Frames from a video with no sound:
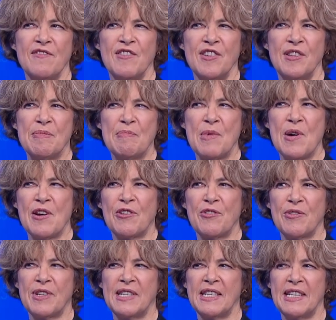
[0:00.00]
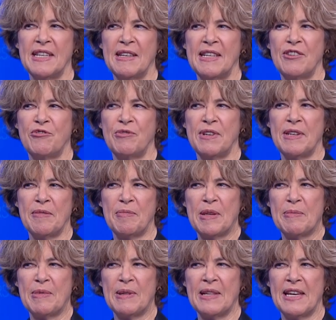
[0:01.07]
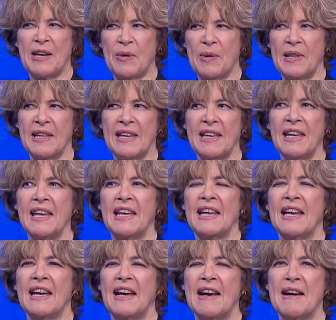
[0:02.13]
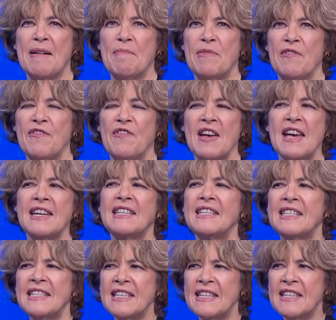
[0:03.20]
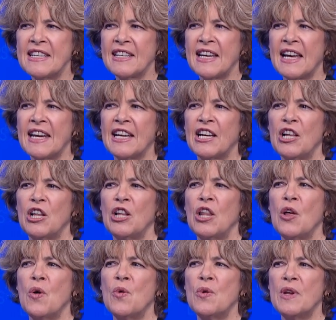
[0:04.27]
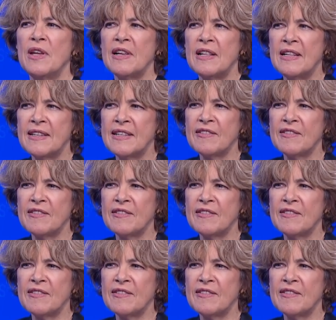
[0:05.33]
of a democracy treating people equally. Um, the fantasy that kind of colonial